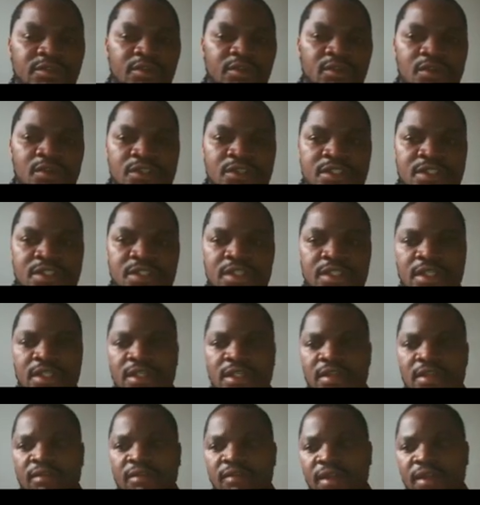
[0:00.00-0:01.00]
force,
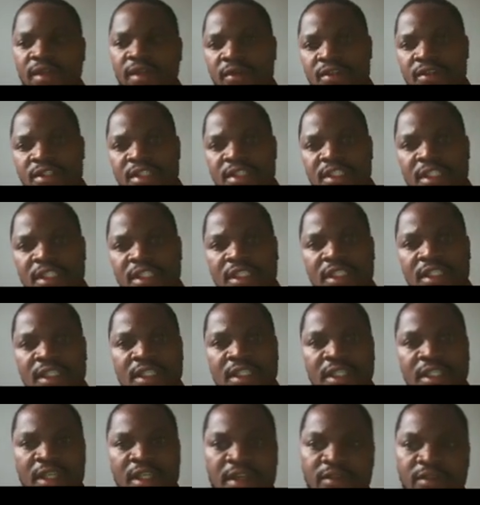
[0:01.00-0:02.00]

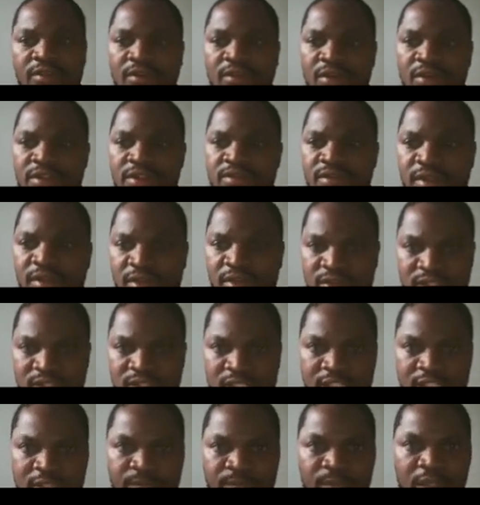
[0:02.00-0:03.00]
velocity, net force,
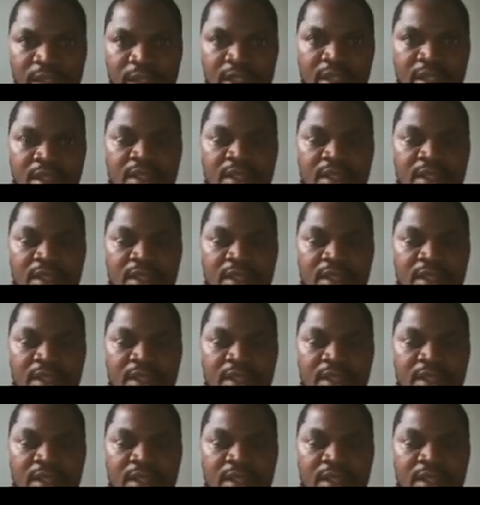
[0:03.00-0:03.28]
velocity.